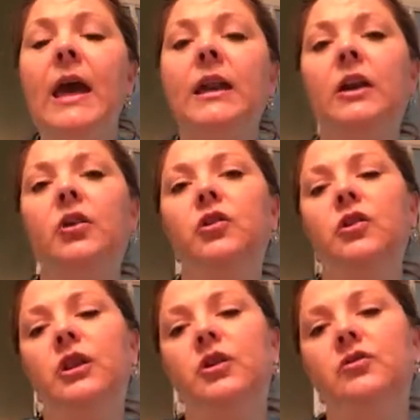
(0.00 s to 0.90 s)
And I know you're
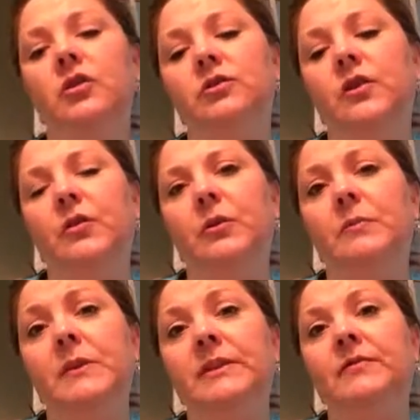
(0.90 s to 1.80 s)
going to use those over
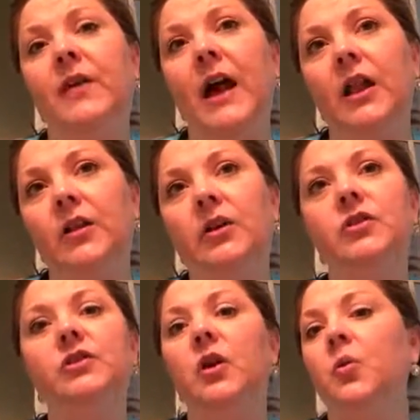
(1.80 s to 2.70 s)
with Miss Fowler,
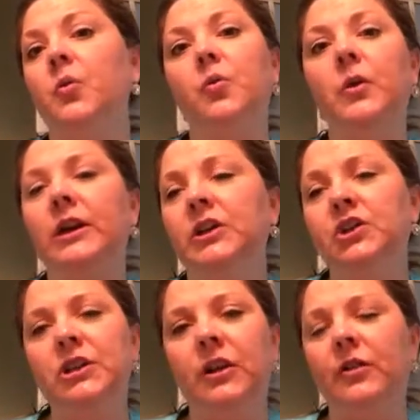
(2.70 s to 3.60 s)
so we can
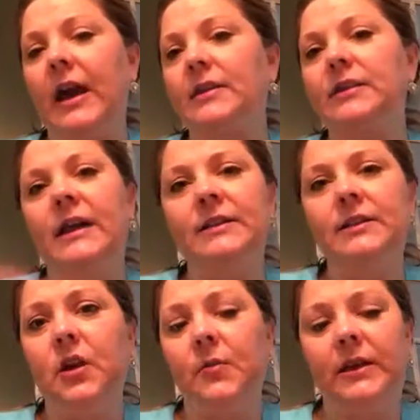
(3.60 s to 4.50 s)
share that. That's
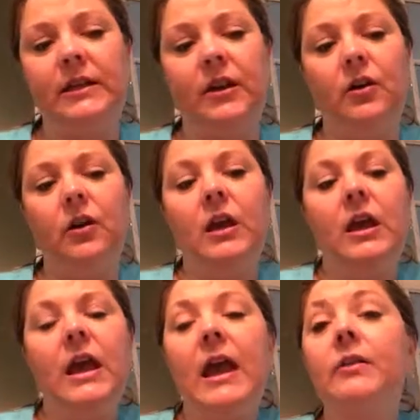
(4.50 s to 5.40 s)
no big deal.
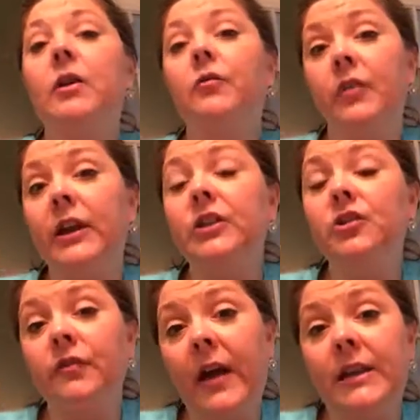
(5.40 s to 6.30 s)
And don't forget
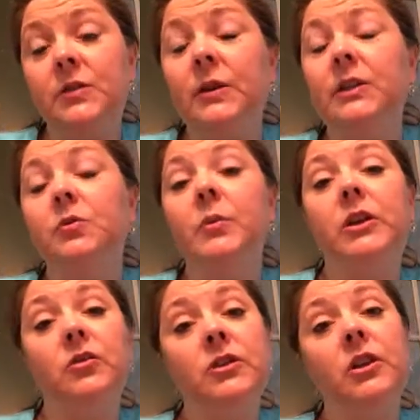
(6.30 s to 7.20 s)
your device, because we'll be
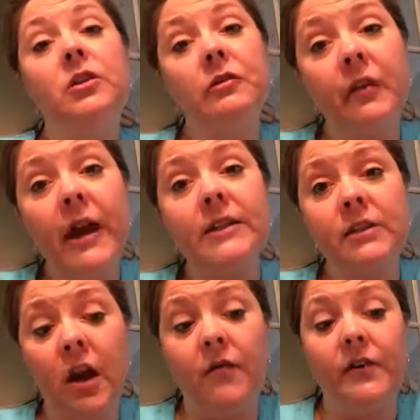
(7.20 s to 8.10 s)
using your
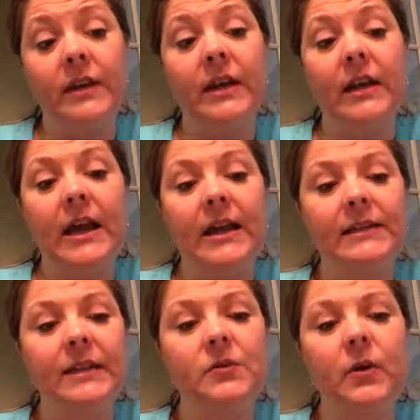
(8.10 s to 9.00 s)
device often in
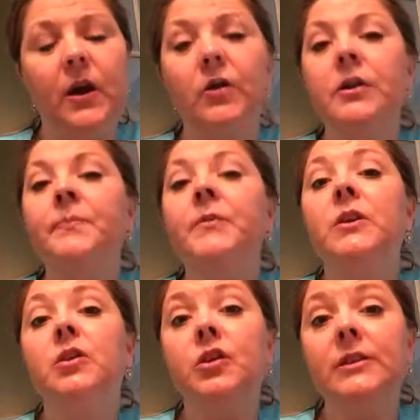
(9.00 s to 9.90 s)
class as well.
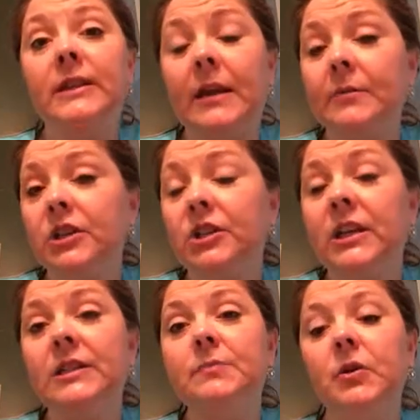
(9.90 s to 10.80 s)
Your assignment
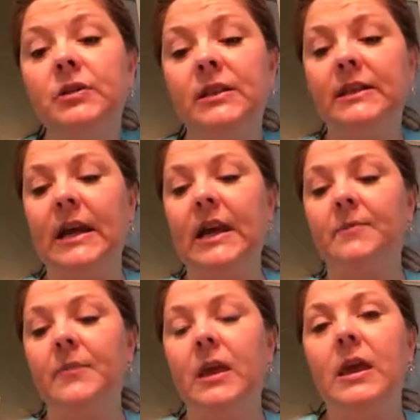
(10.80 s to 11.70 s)
sheets, most of the
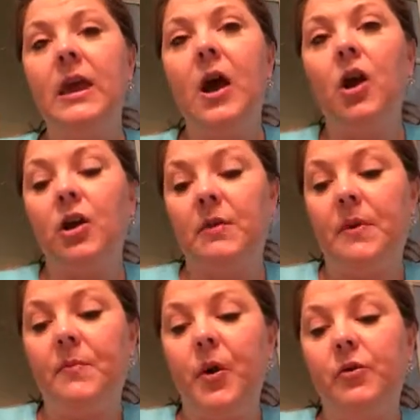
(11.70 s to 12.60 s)
time, are going to
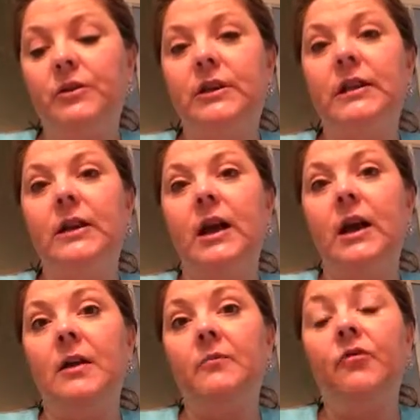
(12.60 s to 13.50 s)
be posted
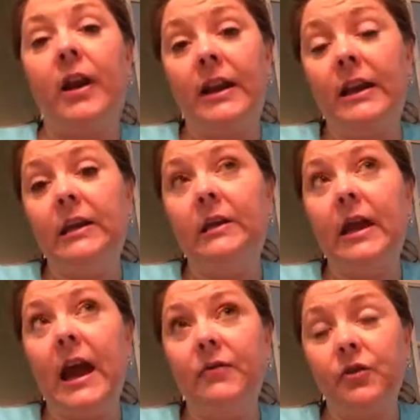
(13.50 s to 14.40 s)
Friday
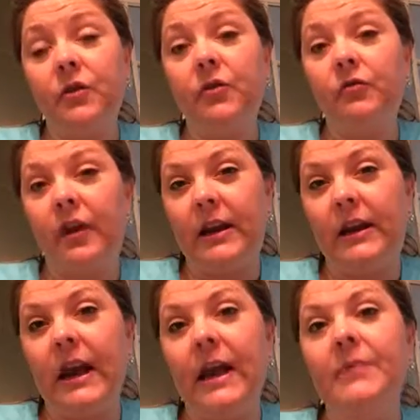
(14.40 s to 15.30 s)
afternoon,
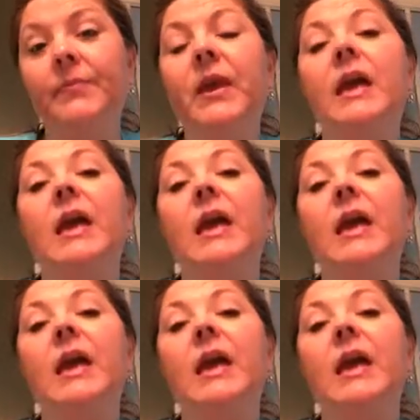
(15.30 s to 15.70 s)
Friday night,